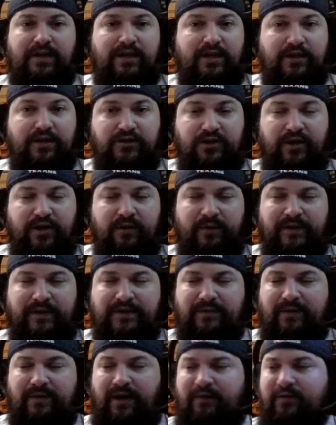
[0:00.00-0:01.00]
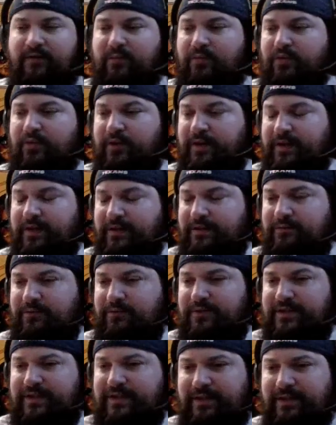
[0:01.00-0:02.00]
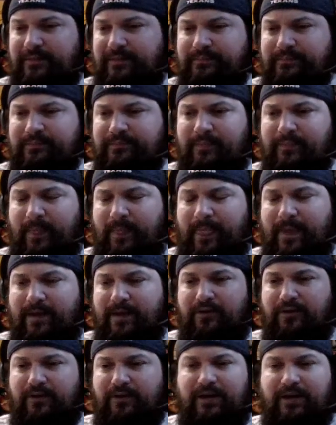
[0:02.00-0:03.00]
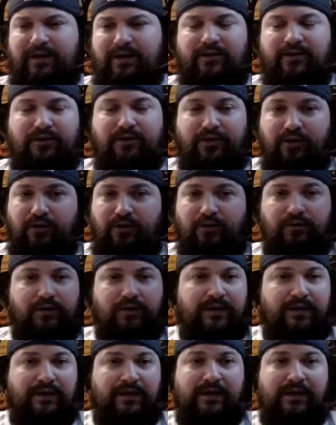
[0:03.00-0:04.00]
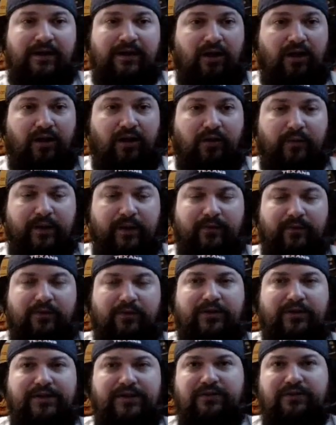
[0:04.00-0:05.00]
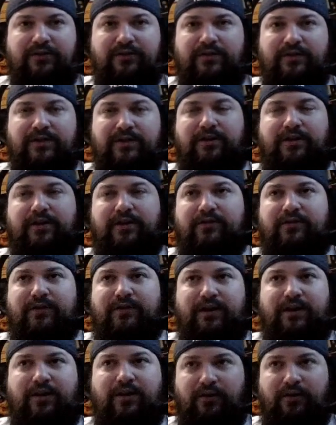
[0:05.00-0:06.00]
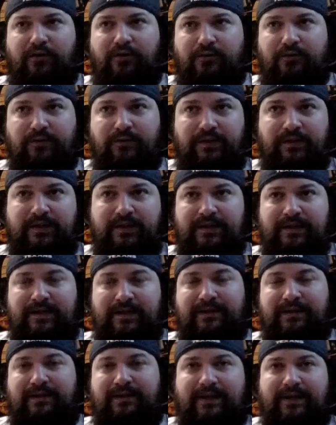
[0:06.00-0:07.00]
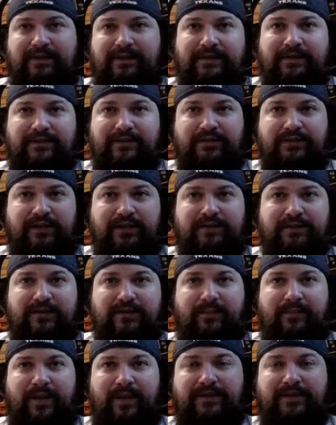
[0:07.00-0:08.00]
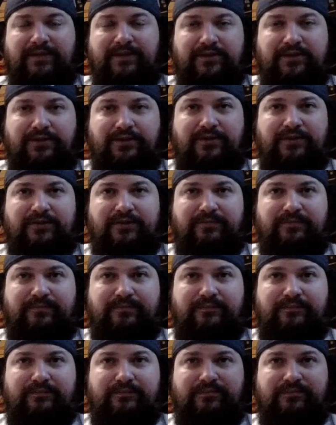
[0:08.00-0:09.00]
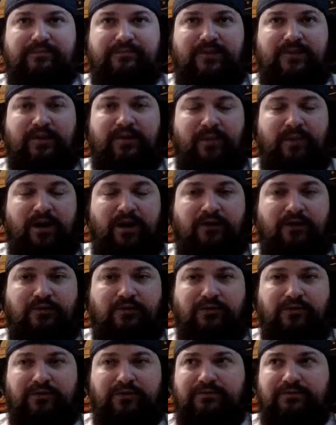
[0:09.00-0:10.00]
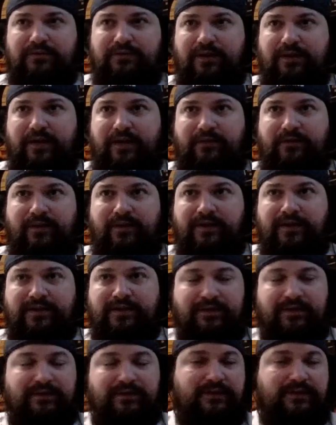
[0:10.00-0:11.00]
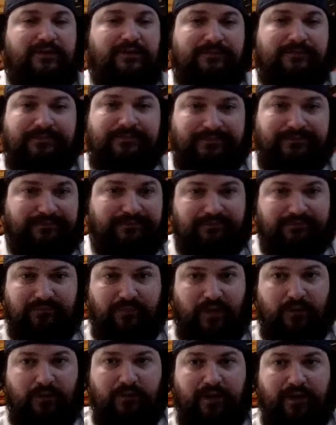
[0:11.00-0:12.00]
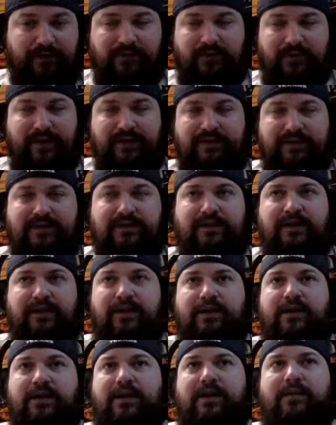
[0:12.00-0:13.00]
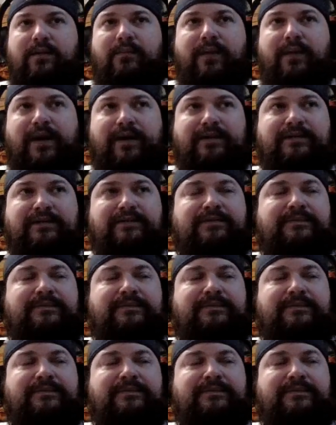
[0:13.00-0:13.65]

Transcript: treated with some kind of importance. We'll see. It could either go Halloween with Laurie Strode returning, or it can go the Texas Chainsaw Massacre debacle on Netflix. So we'll have to wait and see. But